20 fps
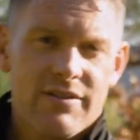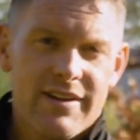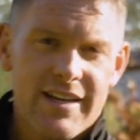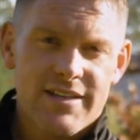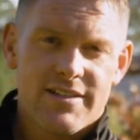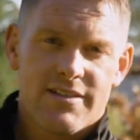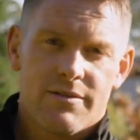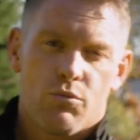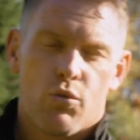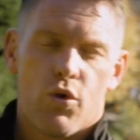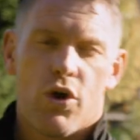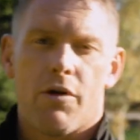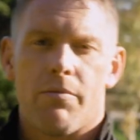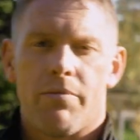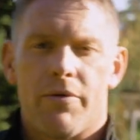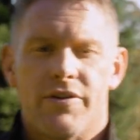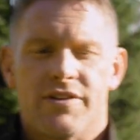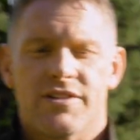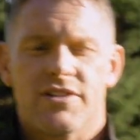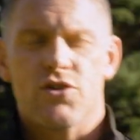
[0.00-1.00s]
Decent work
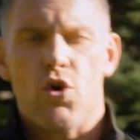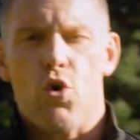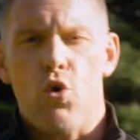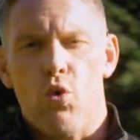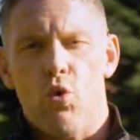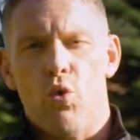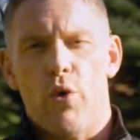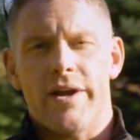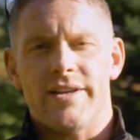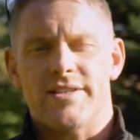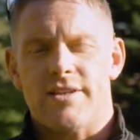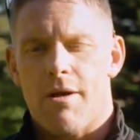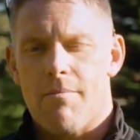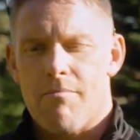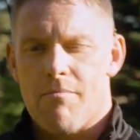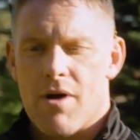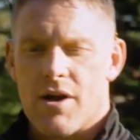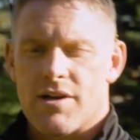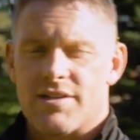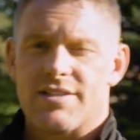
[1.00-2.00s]
boots is always a
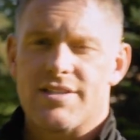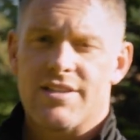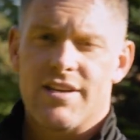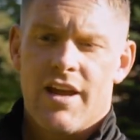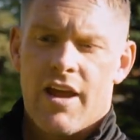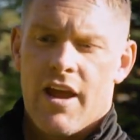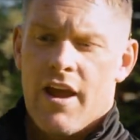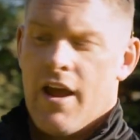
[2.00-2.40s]
must.